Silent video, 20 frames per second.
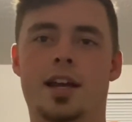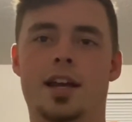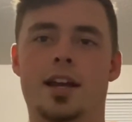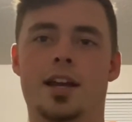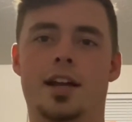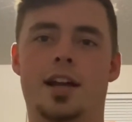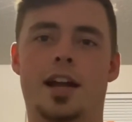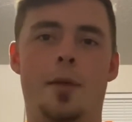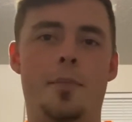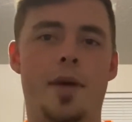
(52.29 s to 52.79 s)

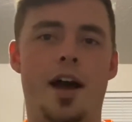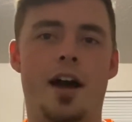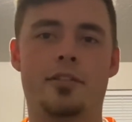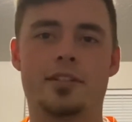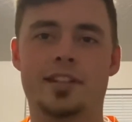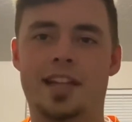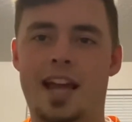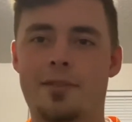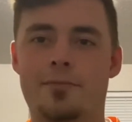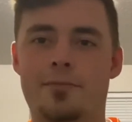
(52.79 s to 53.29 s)
come out
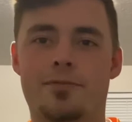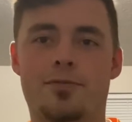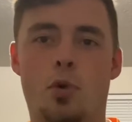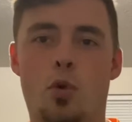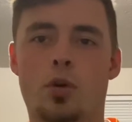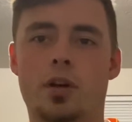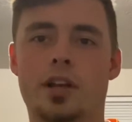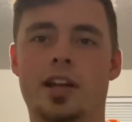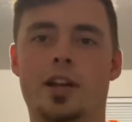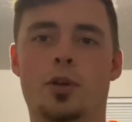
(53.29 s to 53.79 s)
in game
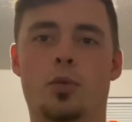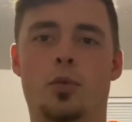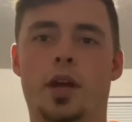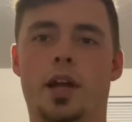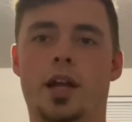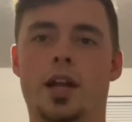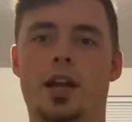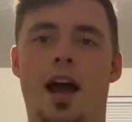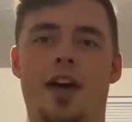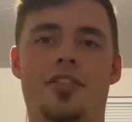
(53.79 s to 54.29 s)
4 and get a
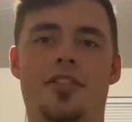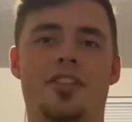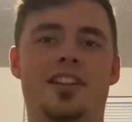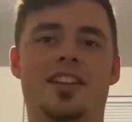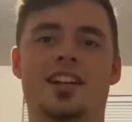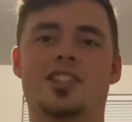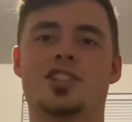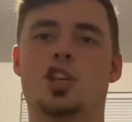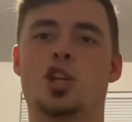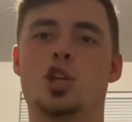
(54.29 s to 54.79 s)
win, I think
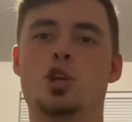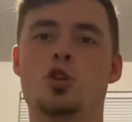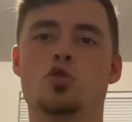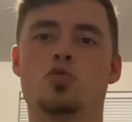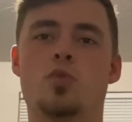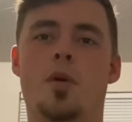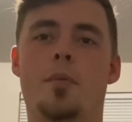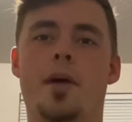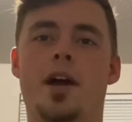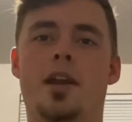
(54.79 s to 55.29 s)
that's a huge
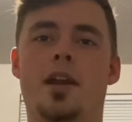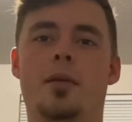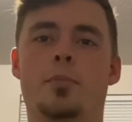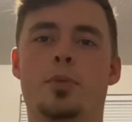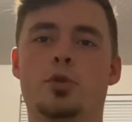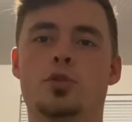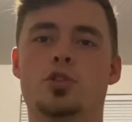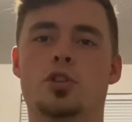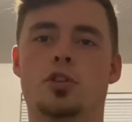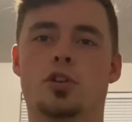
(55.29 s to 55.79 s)
momentum
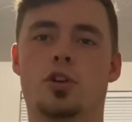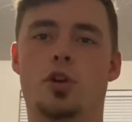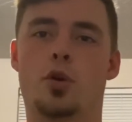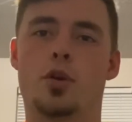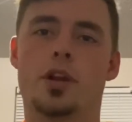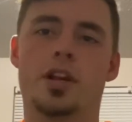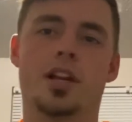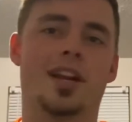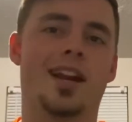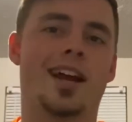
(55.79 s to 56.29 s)
booster
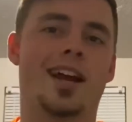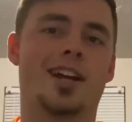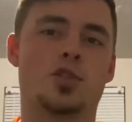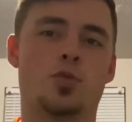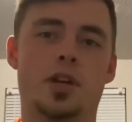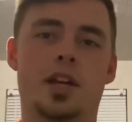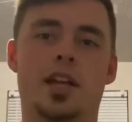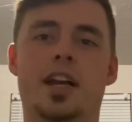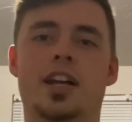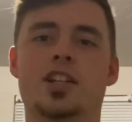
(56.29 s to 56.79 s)
going into next
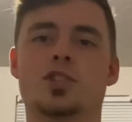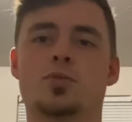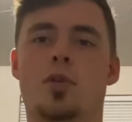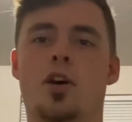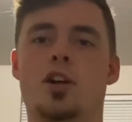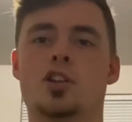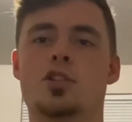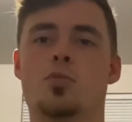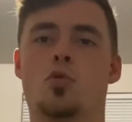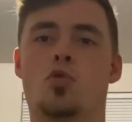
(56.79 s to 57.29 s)
week against
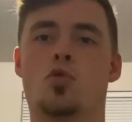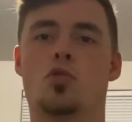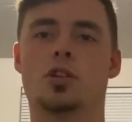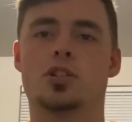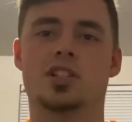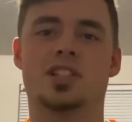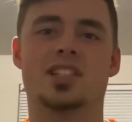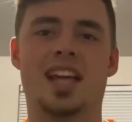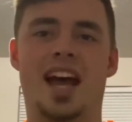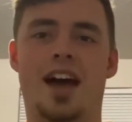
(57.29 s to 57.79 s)
Baltimore and
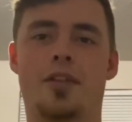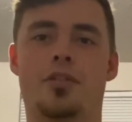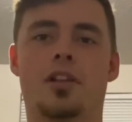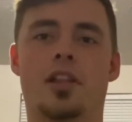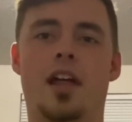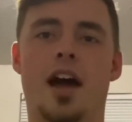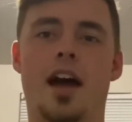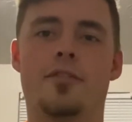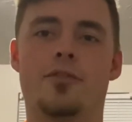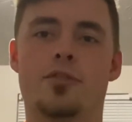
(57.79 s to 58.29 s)
just down the
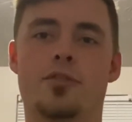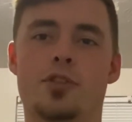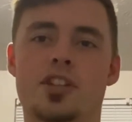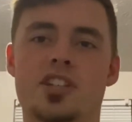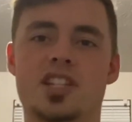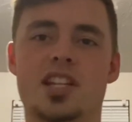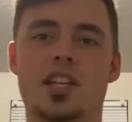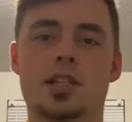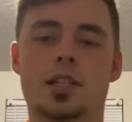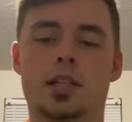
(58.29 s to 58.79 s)
line for the
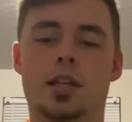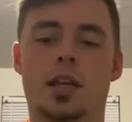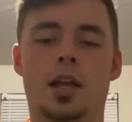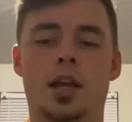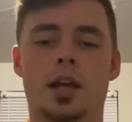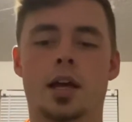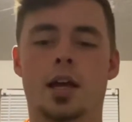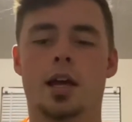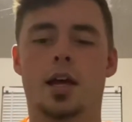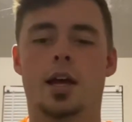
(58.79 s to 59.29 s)
season.
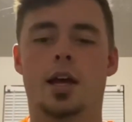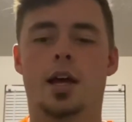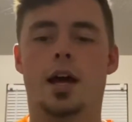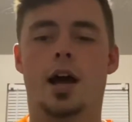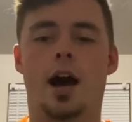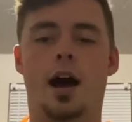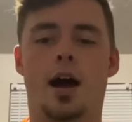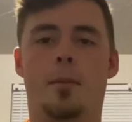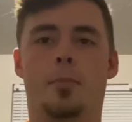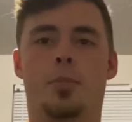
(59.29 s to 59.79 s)

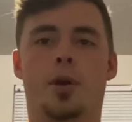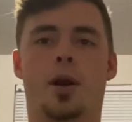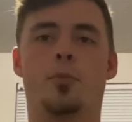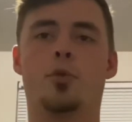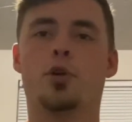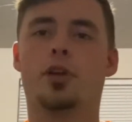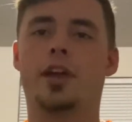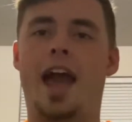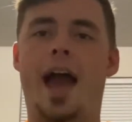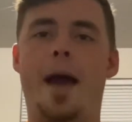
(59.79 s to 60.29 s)
But I'm
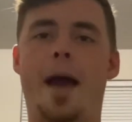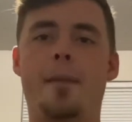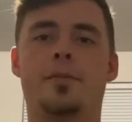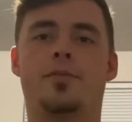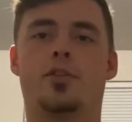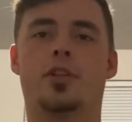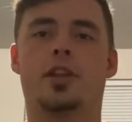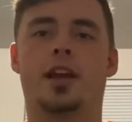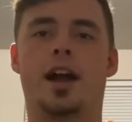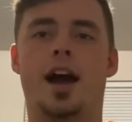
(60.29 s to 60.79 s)
really happy
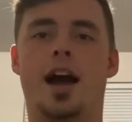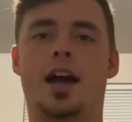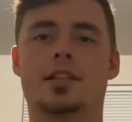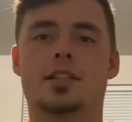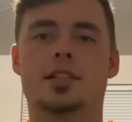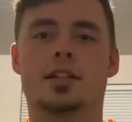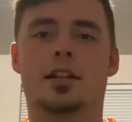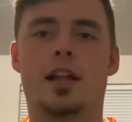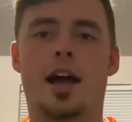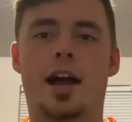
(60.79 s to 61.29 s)
for the guys
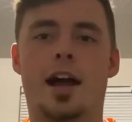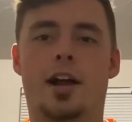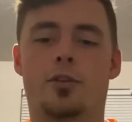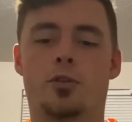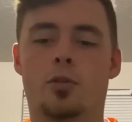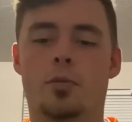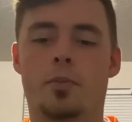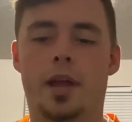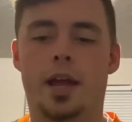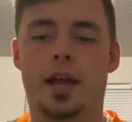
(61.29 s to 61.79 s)
in the locker
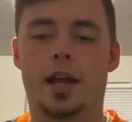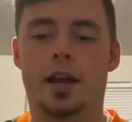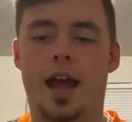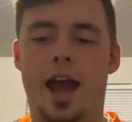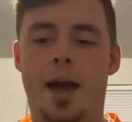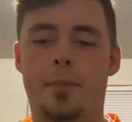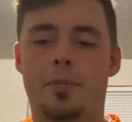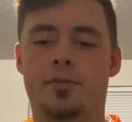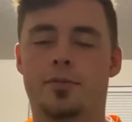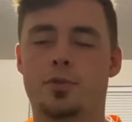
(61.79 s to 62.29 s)
room, man.
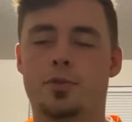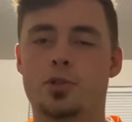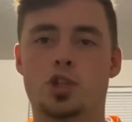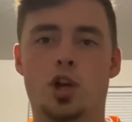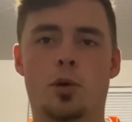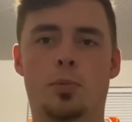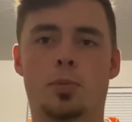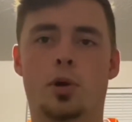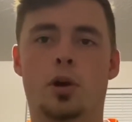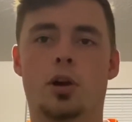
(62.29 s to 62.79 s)
Happy for
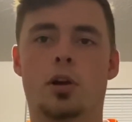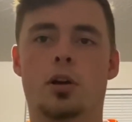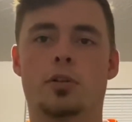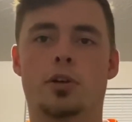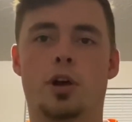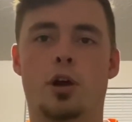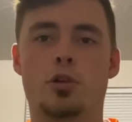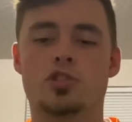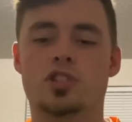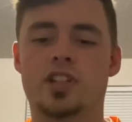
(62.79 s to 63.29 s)
Joe Burrow,
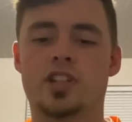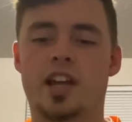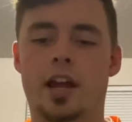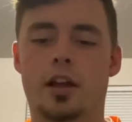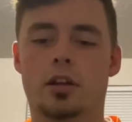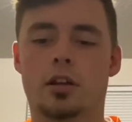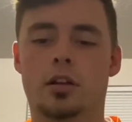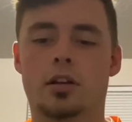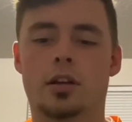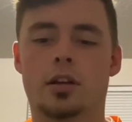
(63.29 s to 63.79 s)
Coach Taylor,